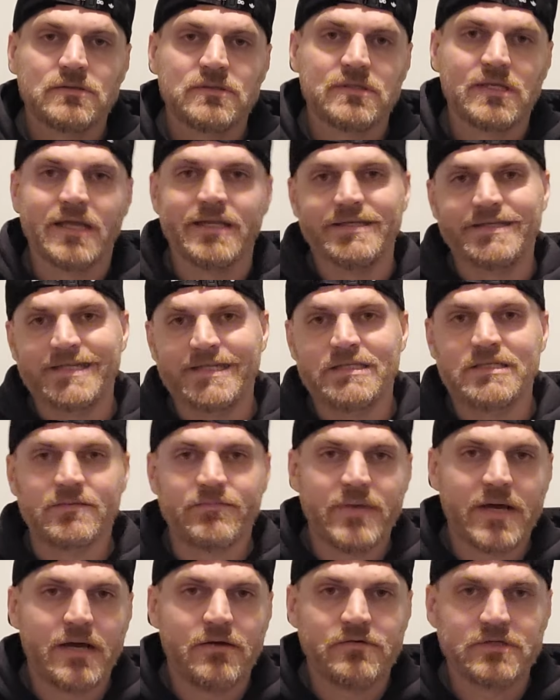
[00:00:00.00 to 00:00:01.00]
She's got decent
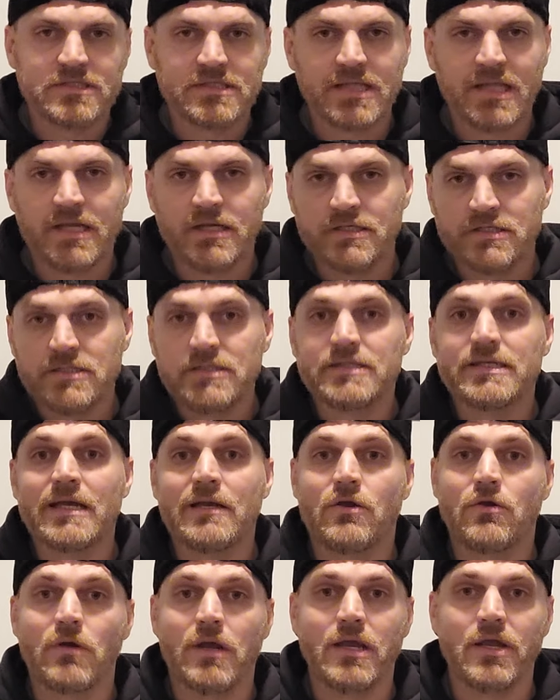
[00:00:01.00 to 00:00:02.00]
power standing. She's
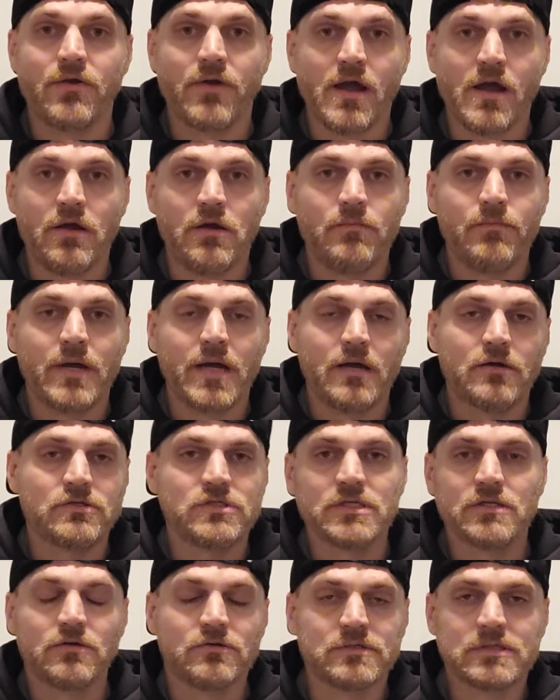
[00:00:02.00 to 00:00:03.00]
got great ground and pound.
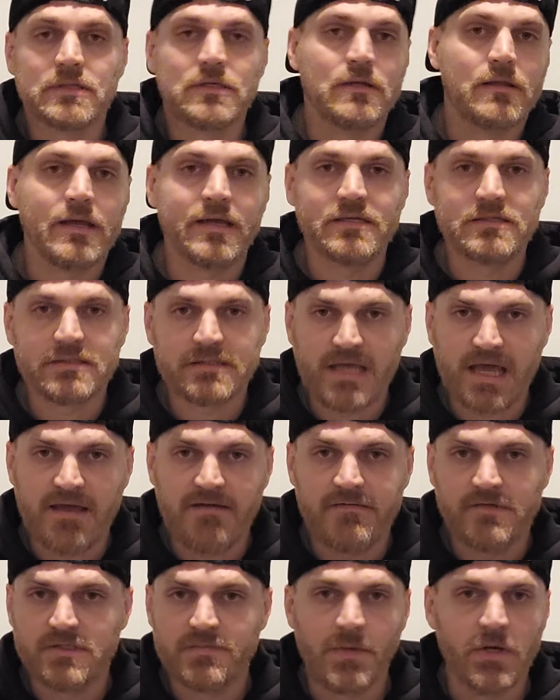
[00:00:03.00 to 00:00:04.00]
She goes into like
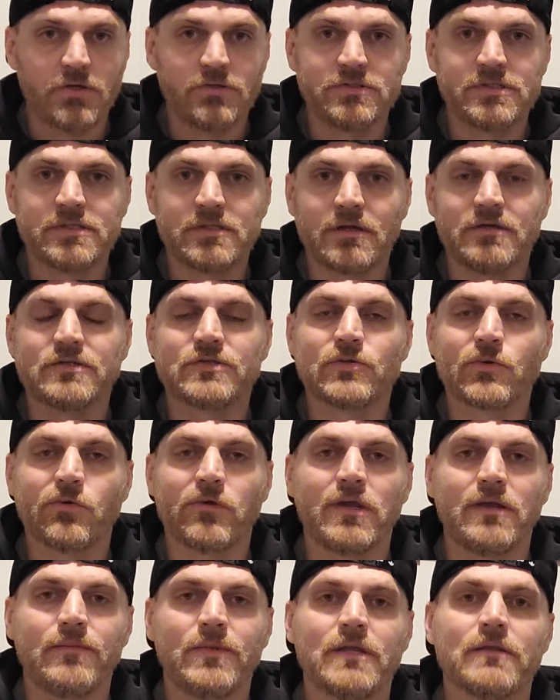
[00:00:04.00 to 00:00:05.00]
savage mode, starts
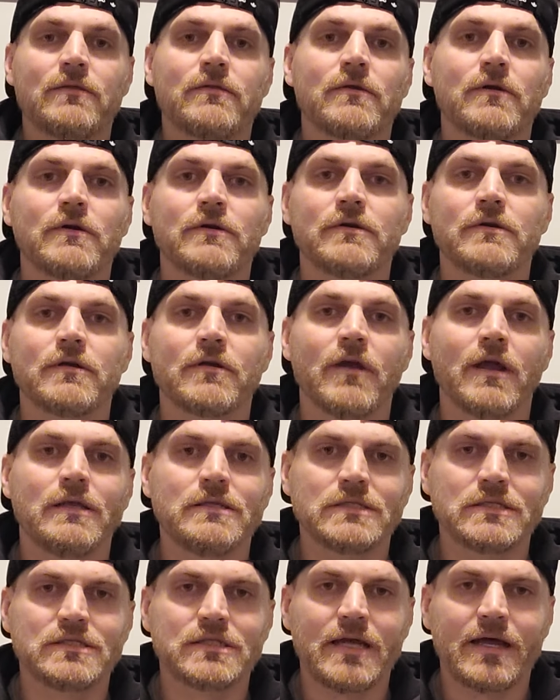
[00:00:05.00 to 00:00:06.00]
screaming, throwing her
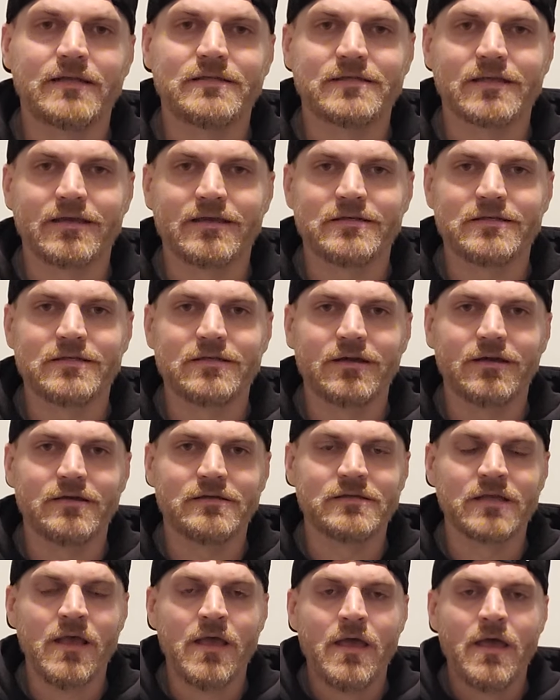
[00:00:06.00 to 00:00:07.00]
crazy shots like she
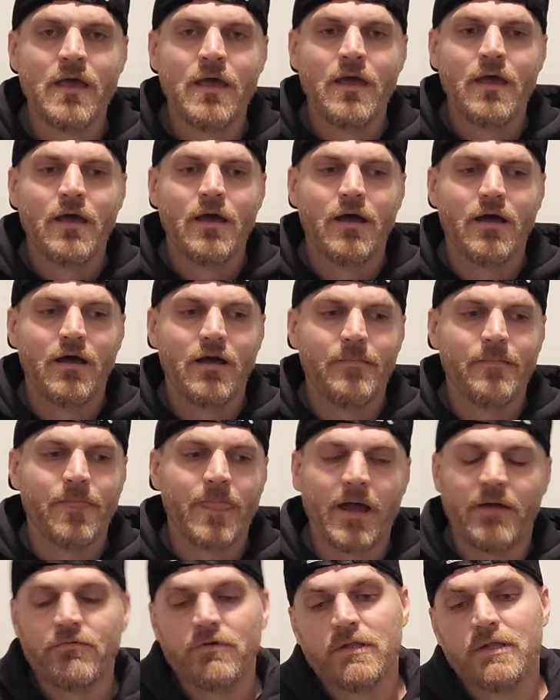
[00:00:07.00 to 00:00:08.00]
does. Um,
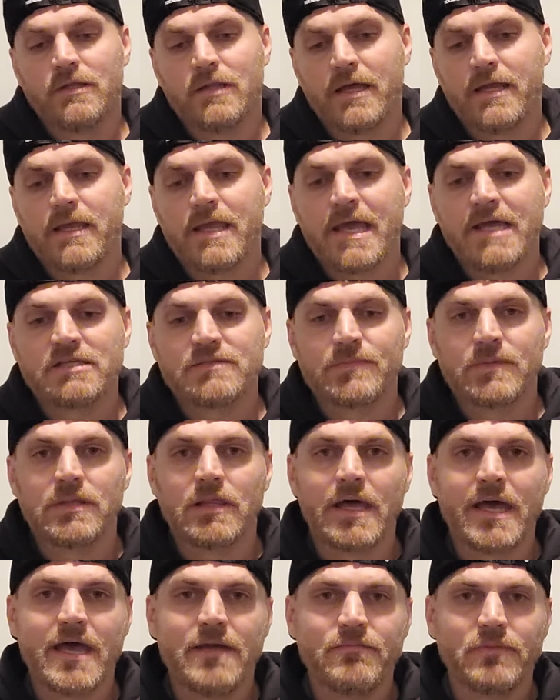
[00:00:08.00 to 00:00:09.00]
I really like Aspen
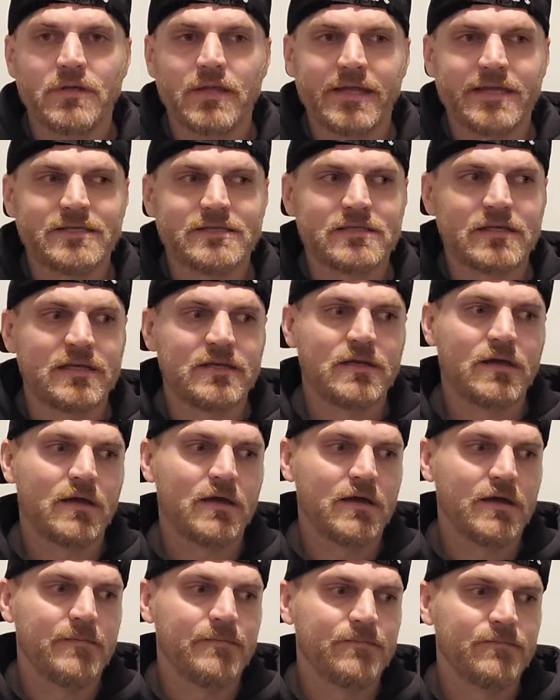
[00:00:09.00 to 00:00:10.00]
Ladd, but like I said,
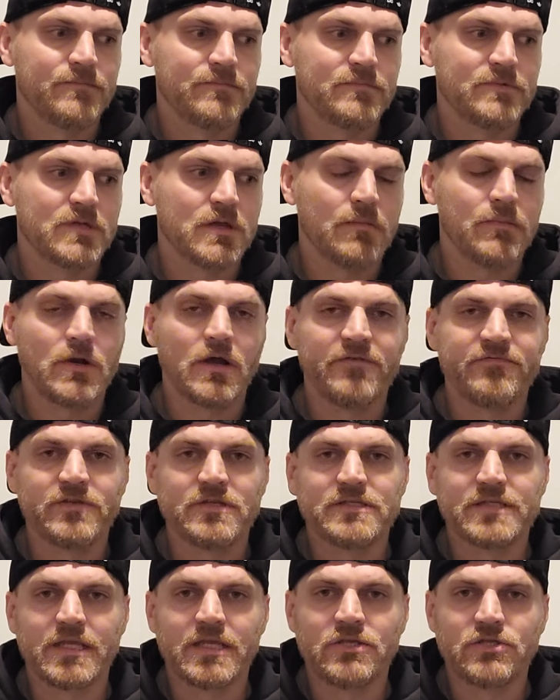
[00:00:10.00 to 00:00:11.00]
uh, coming off
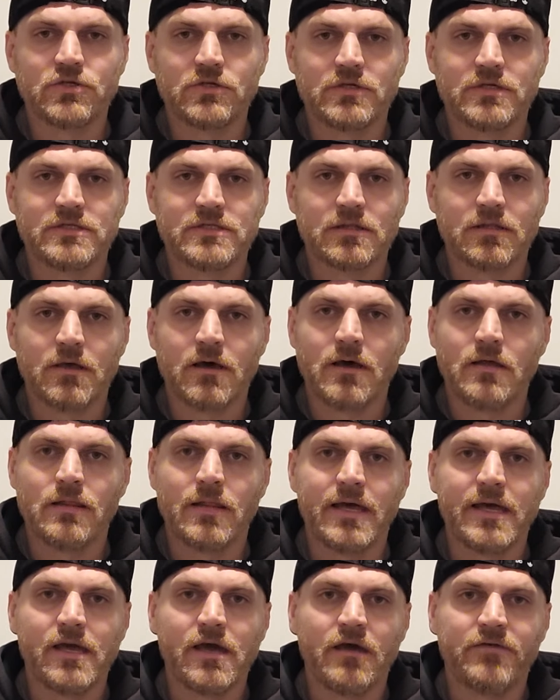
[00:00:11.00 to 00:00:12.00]
these injuries and long
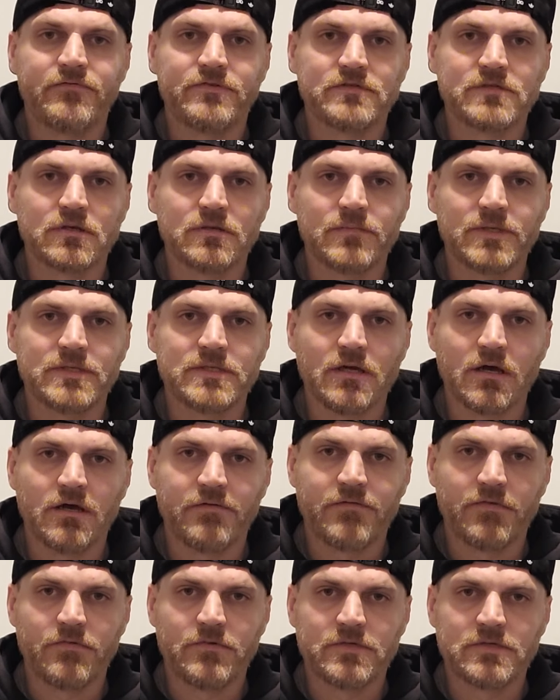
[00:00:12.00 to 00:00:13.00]
layoff, it's going to be
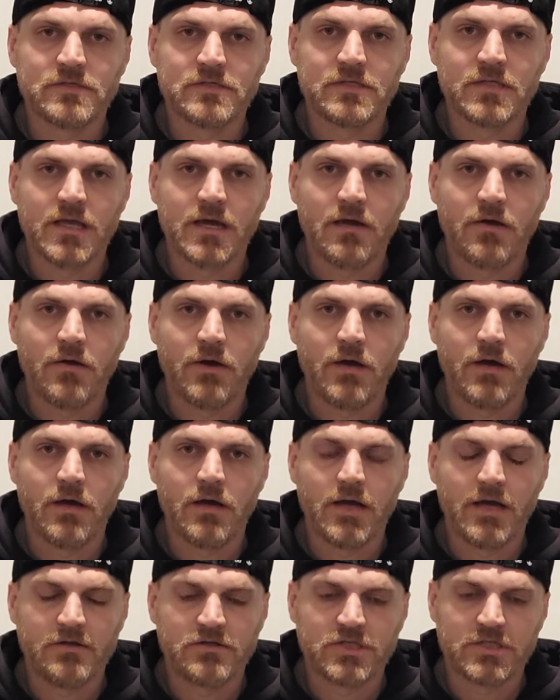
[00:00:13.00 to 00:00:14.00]
tough. I want to see how
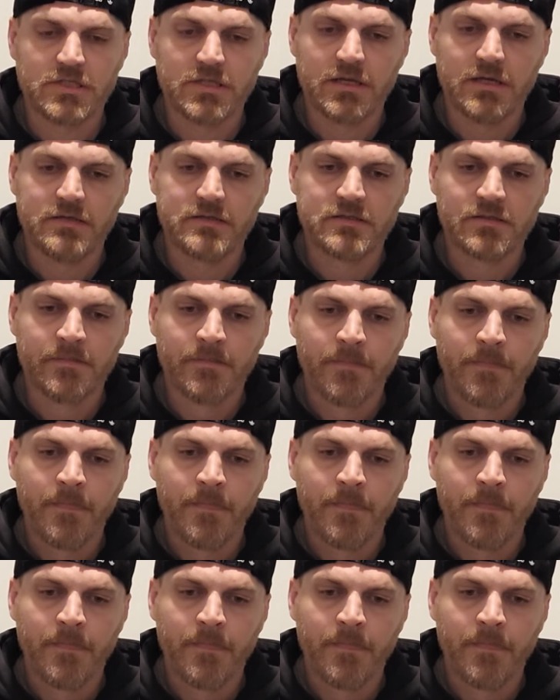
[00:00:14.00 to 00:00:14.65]
uh, how she does.